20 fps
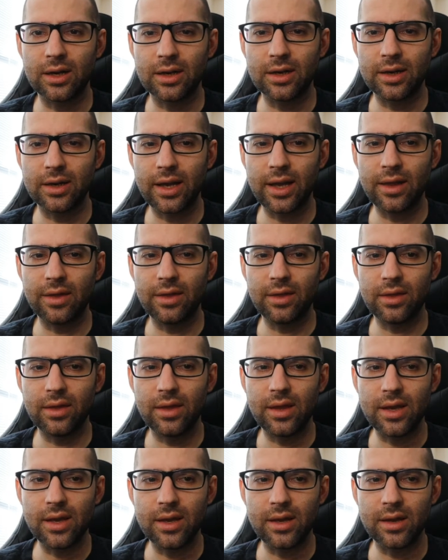in
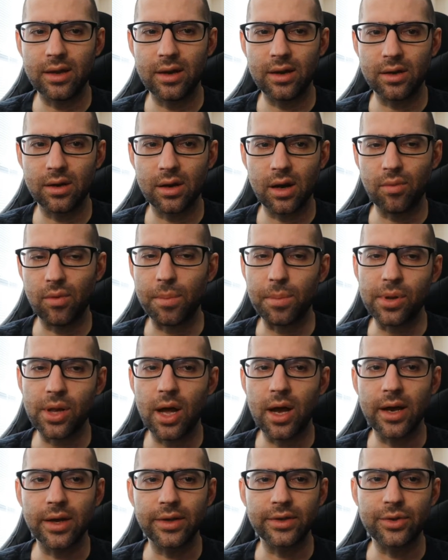a
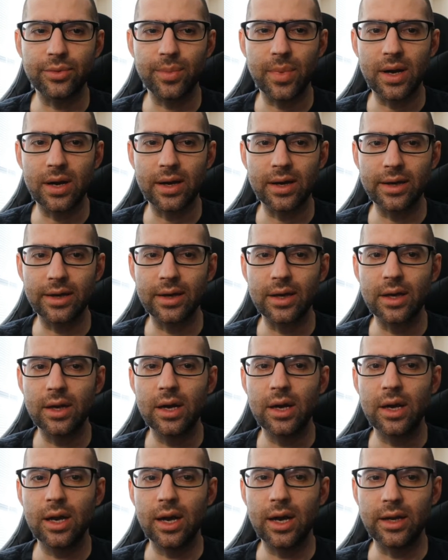reply to my
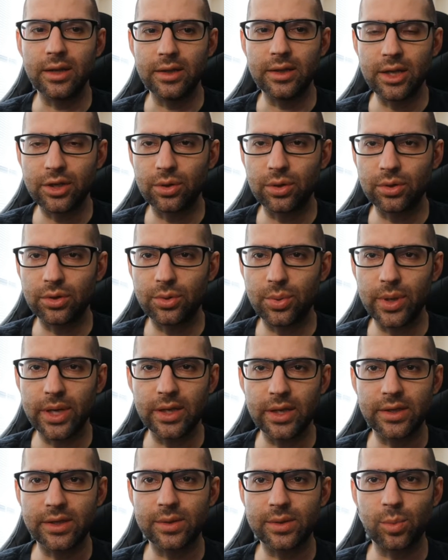initial
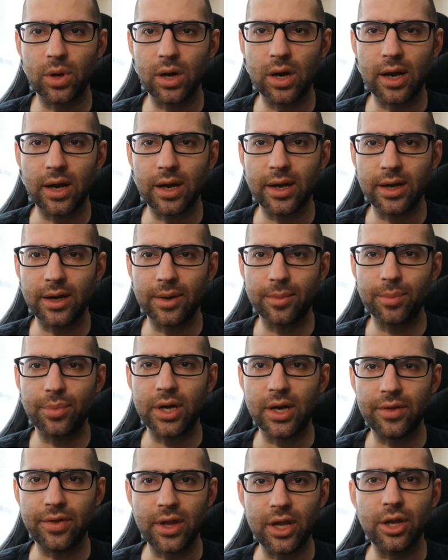tweets where I put
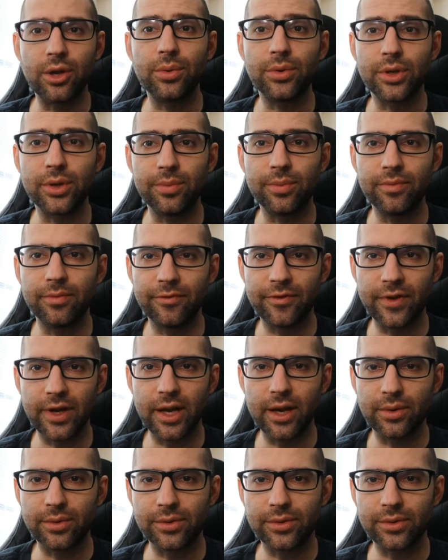in the YouTube video.